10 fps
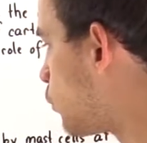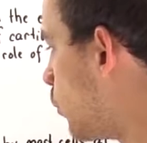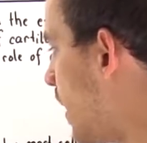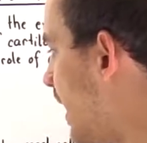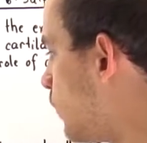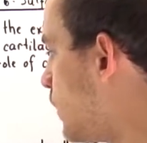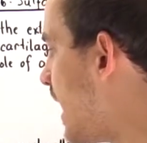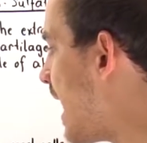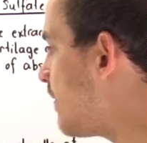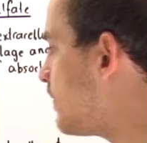group and we
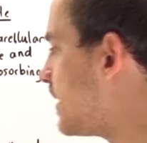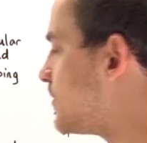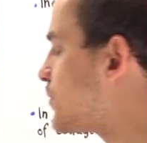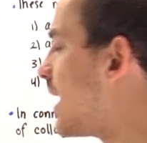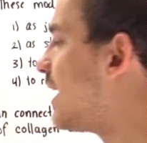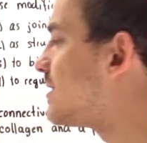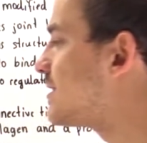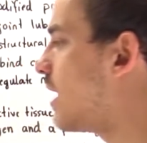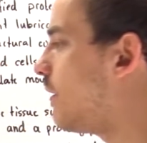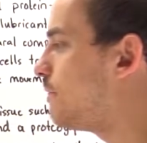have this
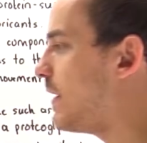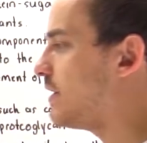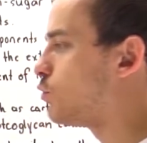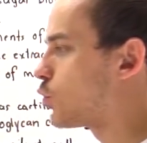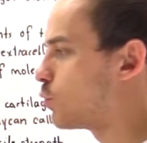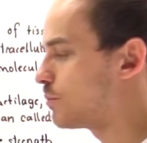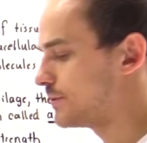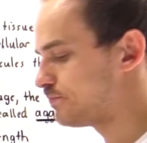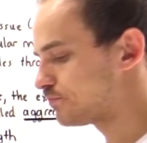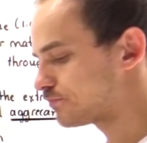sulfate group.
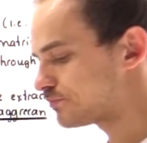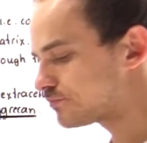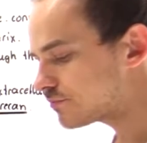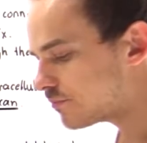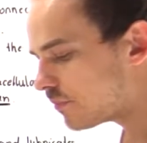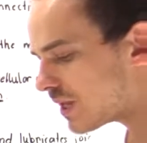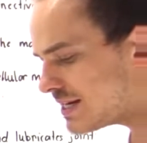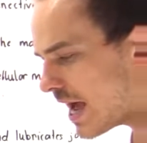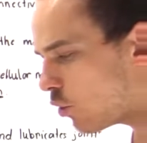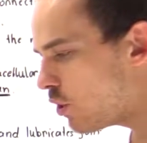
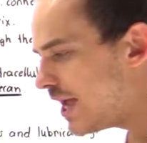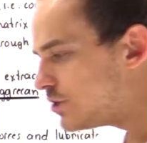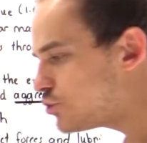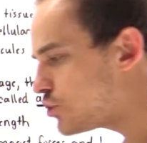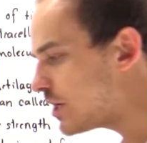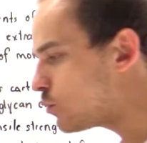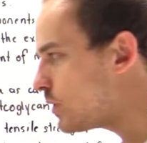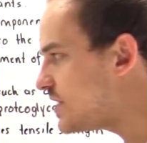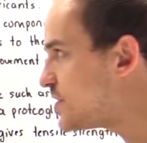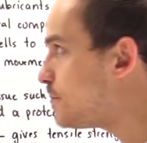Now,
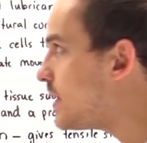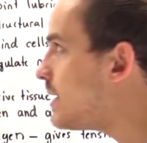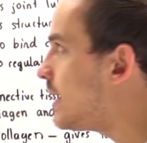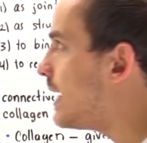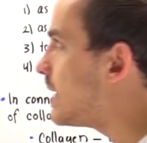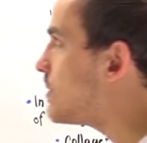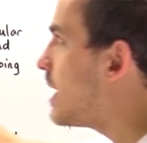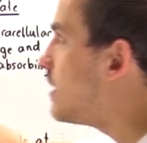generally speaking,